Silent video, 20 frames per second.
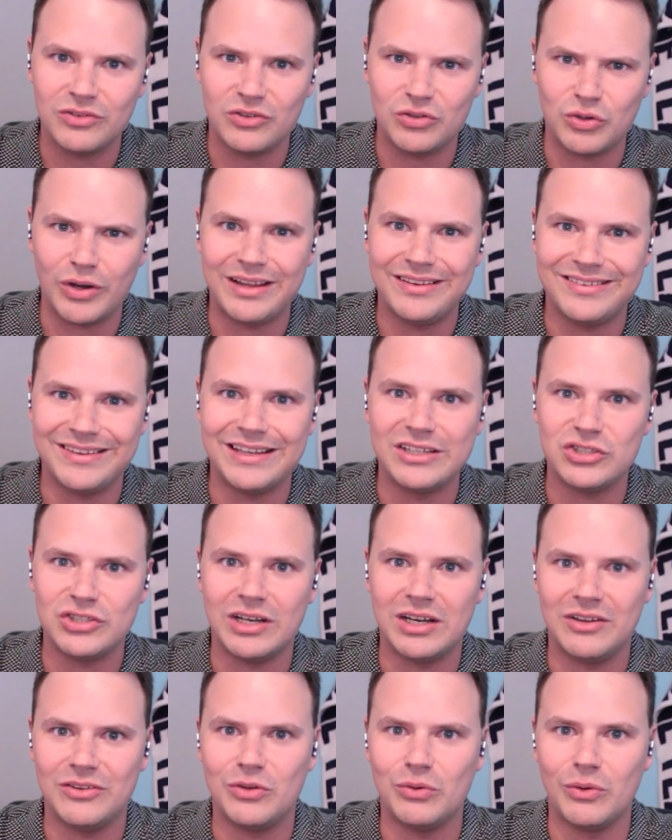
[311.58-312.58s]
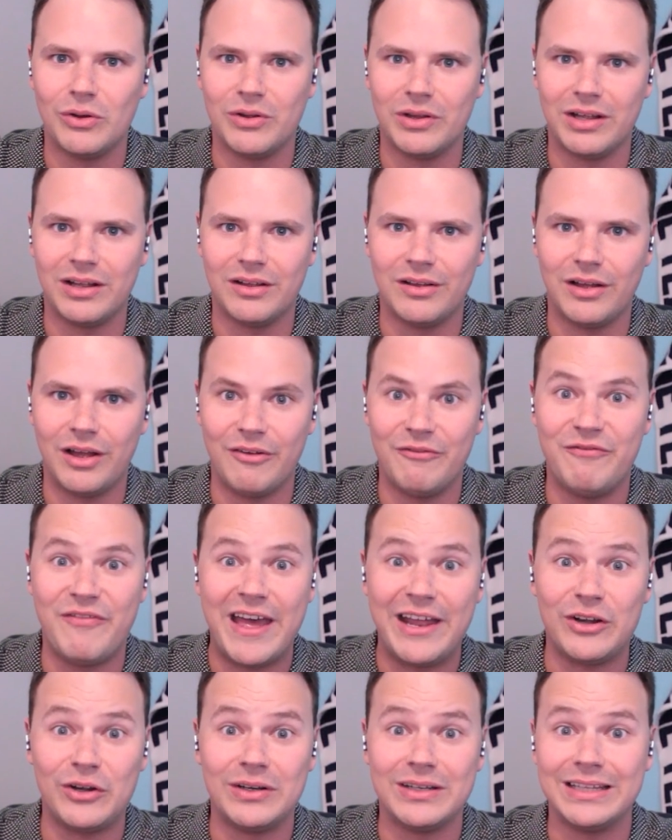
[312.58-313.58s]
transition into a
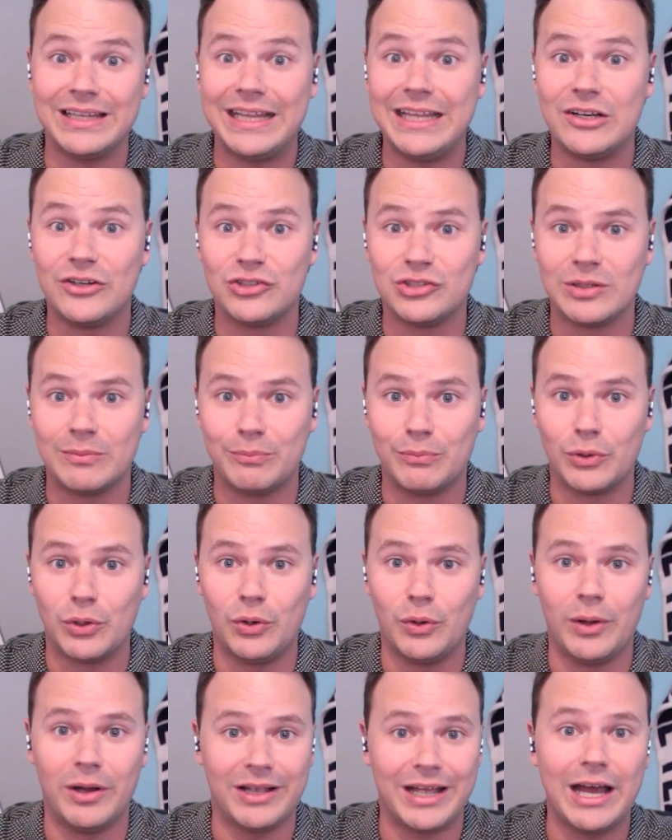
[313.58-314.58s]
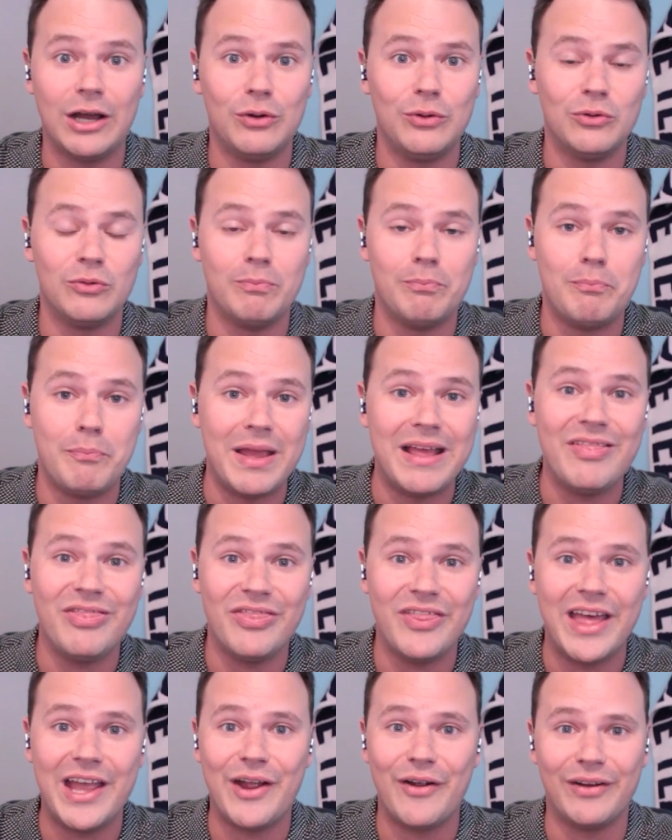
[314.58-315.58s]
veteran leadership role, a guy who's
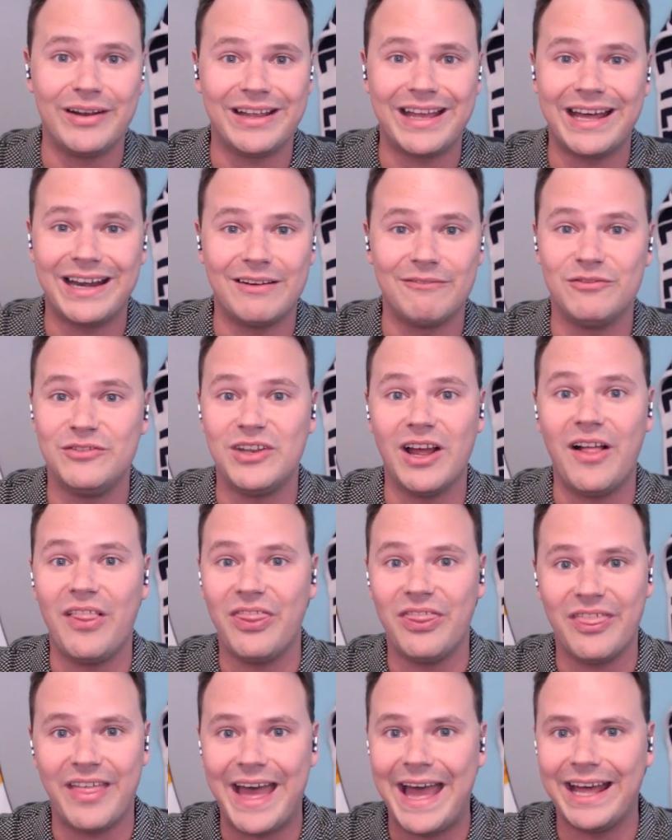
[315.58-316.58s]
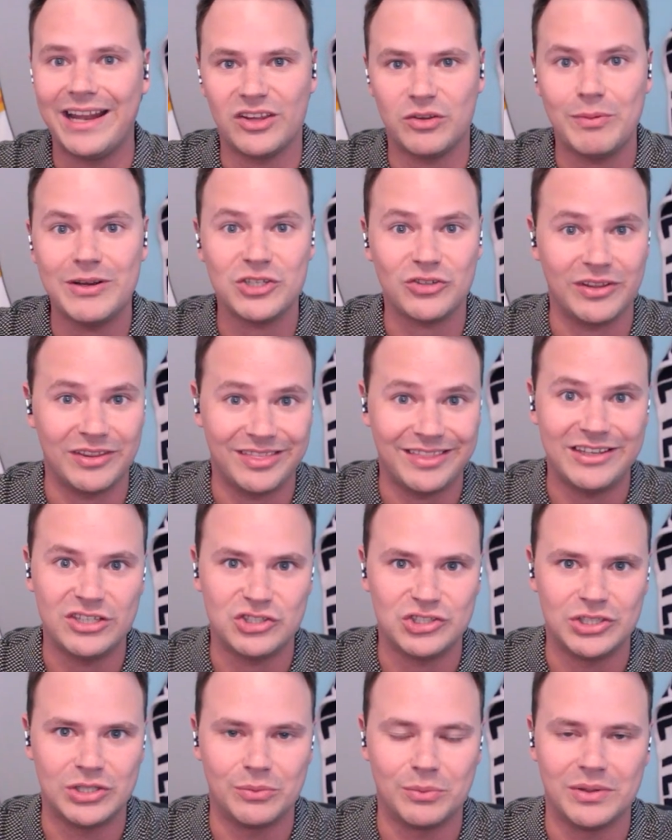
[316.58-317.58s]
been there and kind of done that, especially
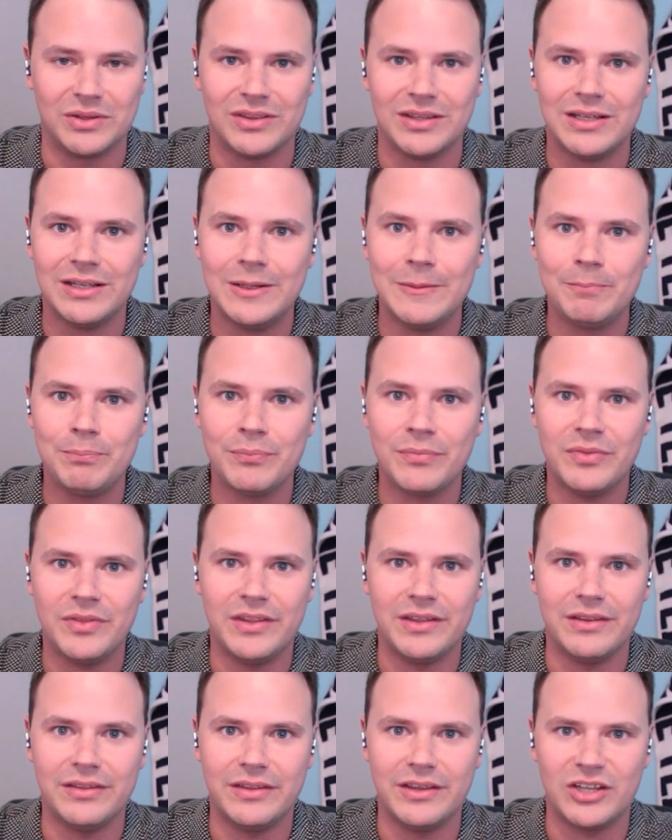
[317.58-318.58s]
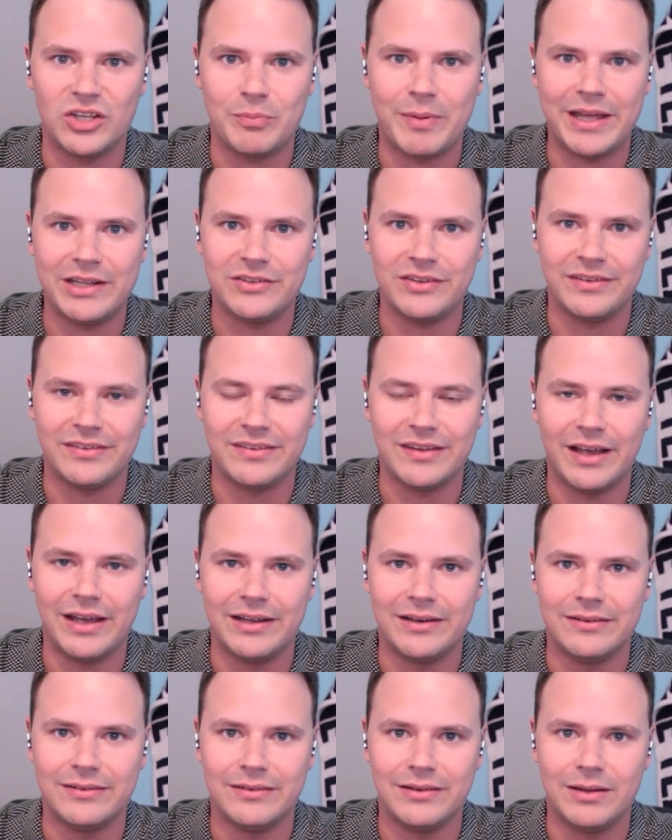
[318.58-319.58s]
this year with the expansion
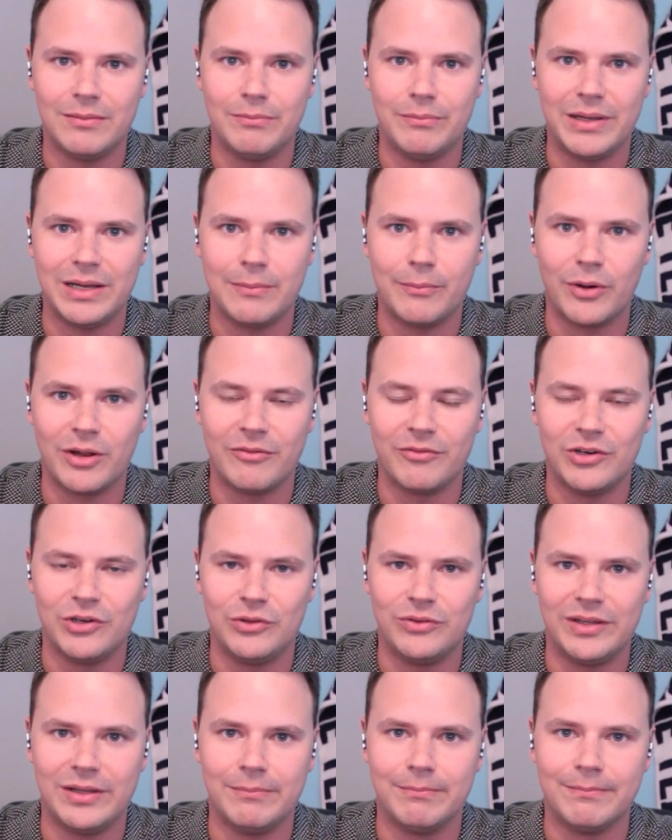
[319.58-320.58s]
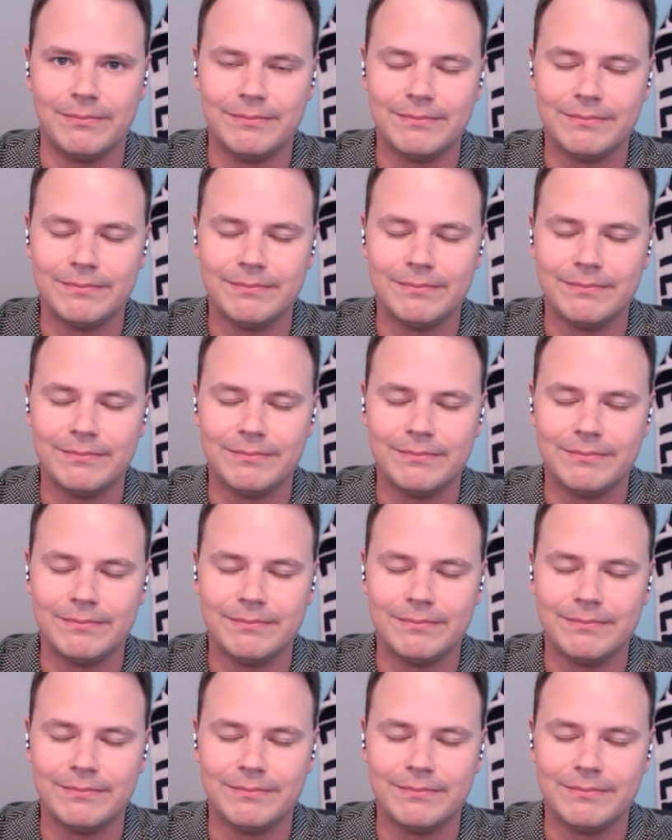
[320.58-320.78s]
side and being part of a new team?